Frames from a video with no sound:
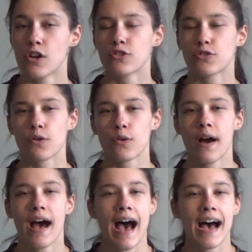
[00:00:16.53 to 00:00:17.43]
So
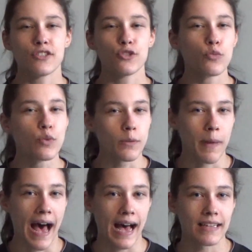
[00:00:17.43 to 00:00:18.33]
as you will
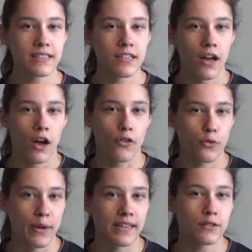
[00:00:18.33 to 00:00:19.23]
pass a
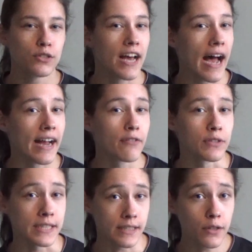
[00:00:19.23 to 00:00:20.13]
thread to the eye of
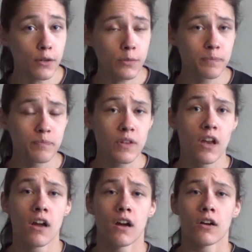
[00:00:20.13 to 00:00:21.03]
a needle,
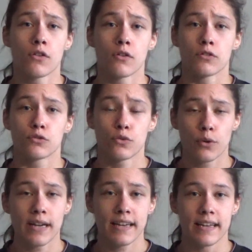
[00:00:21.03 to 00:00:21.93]

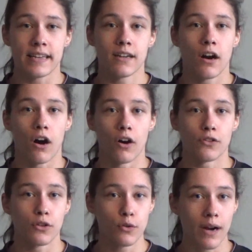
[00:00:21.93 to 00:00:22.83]
threading on
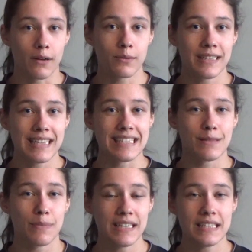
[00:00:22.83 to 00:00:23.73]
the ground is
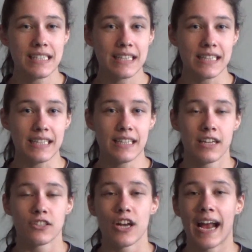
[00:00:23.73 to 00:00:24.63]
basically
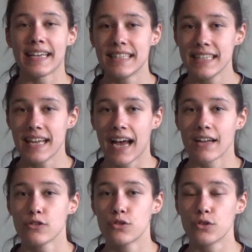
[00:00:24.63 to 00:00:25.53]
the idea
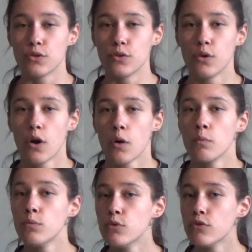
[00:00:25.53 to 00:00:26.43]
to
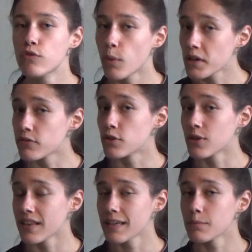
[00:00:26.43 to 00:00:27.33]
move one of your
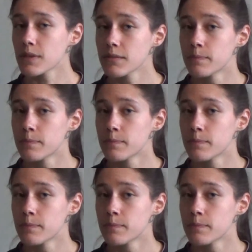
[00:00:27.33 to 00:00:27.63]
limbs